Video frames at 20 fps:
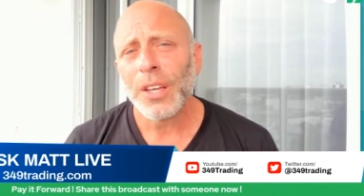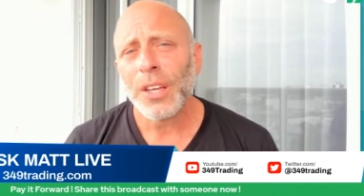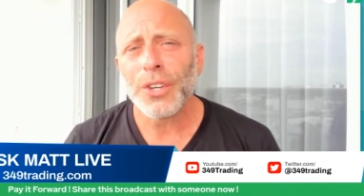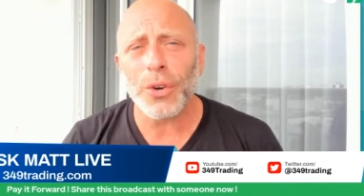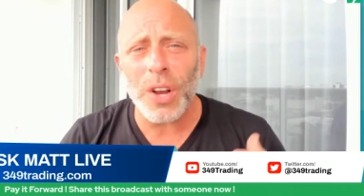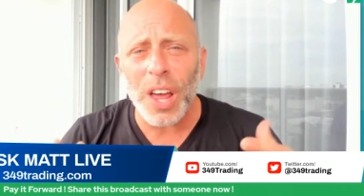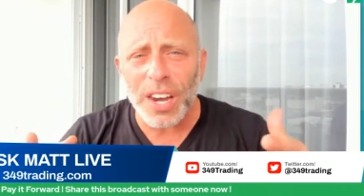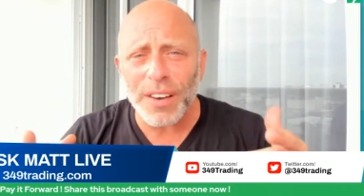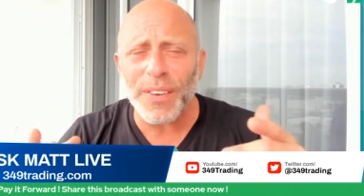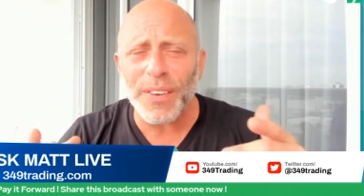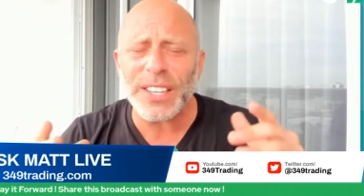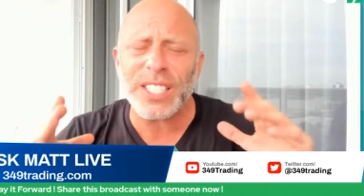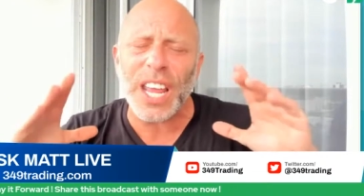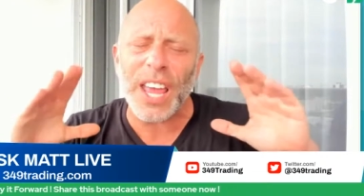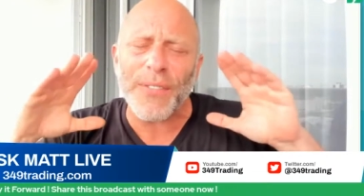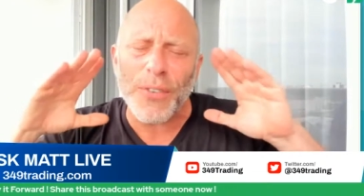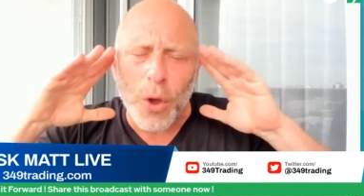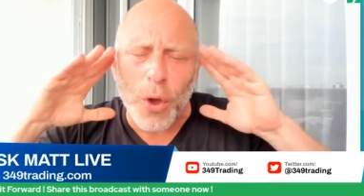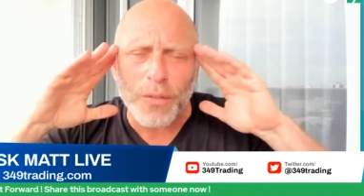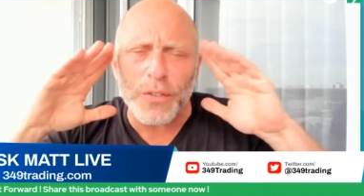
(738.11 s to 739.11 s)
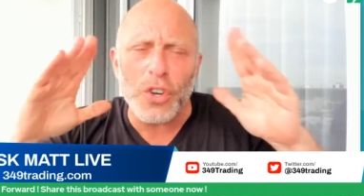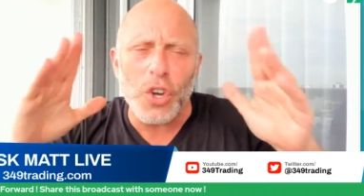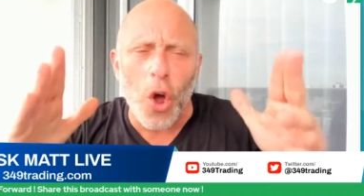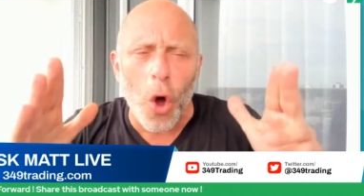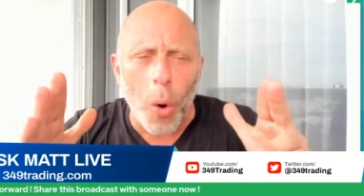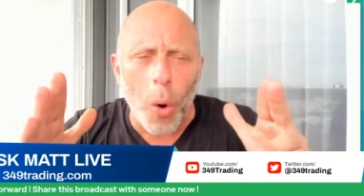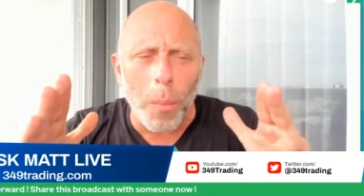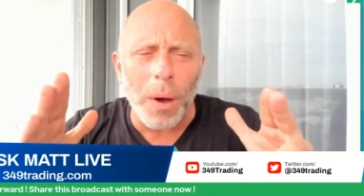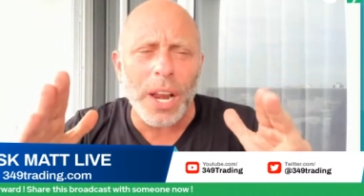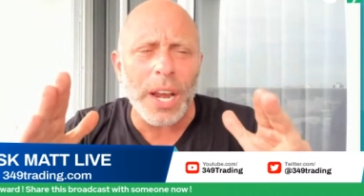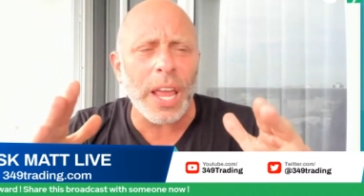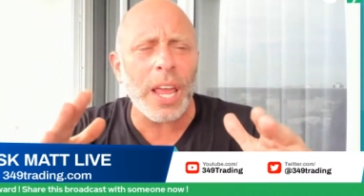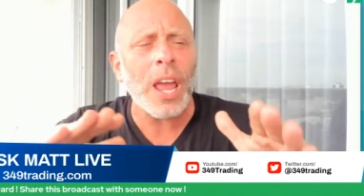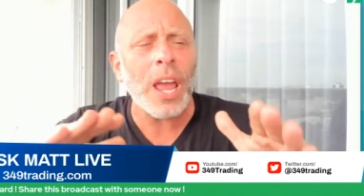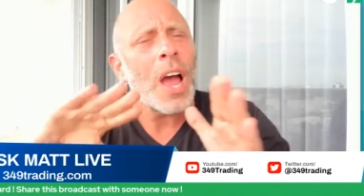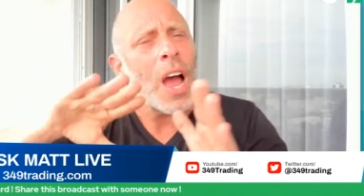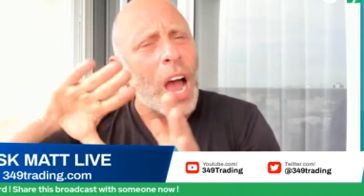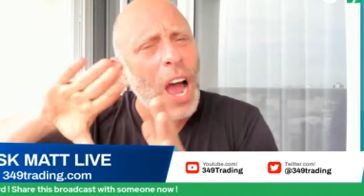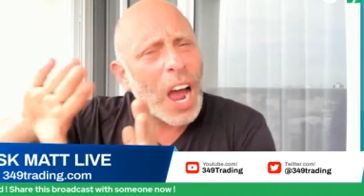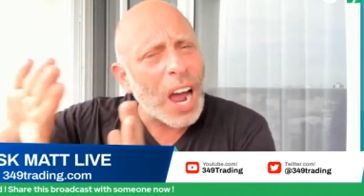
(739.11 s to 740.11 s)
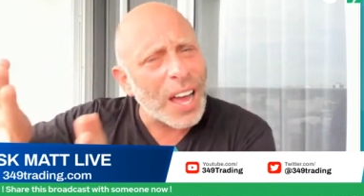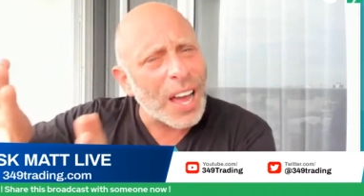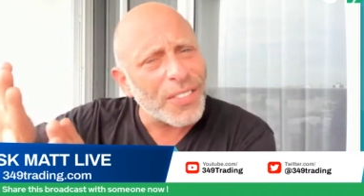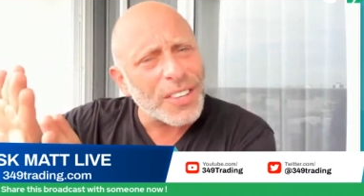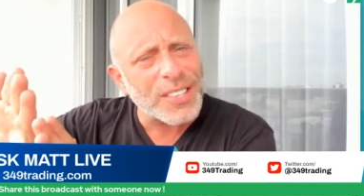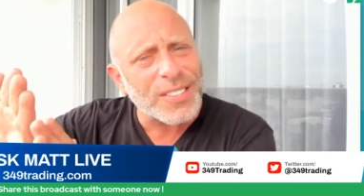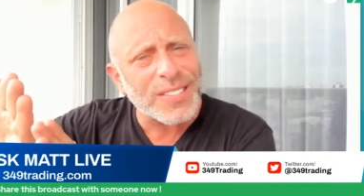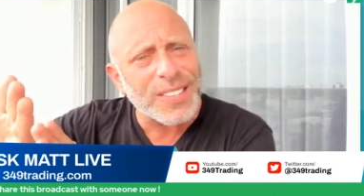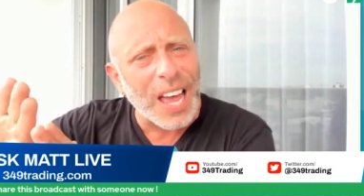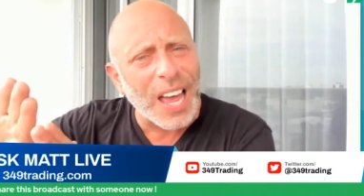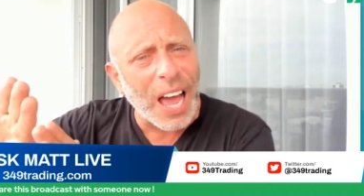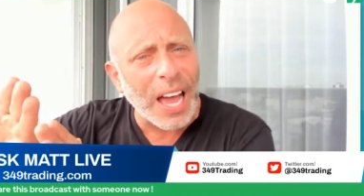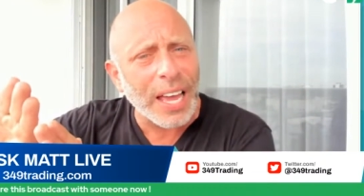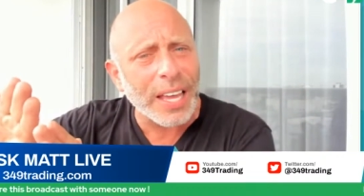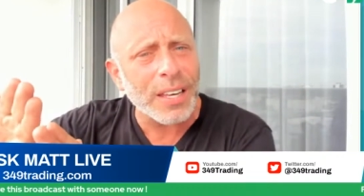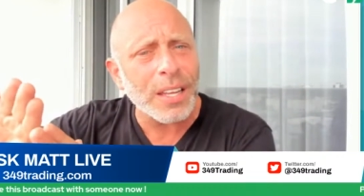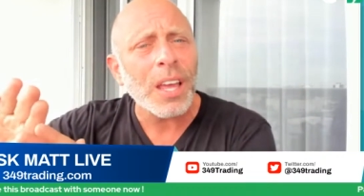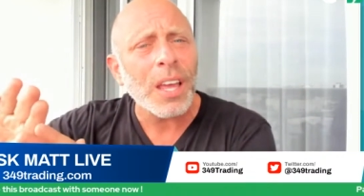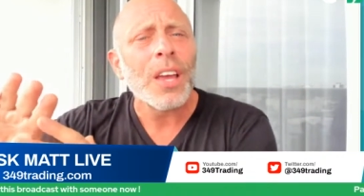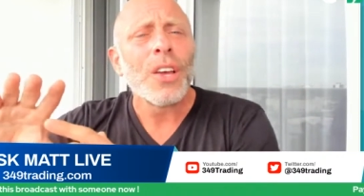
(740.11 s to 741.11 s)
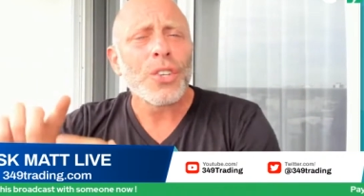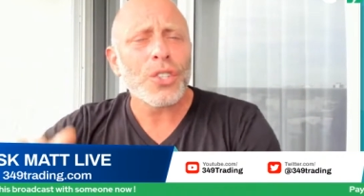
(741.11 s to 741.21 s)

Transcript: You're not investing. If you have no money on the side,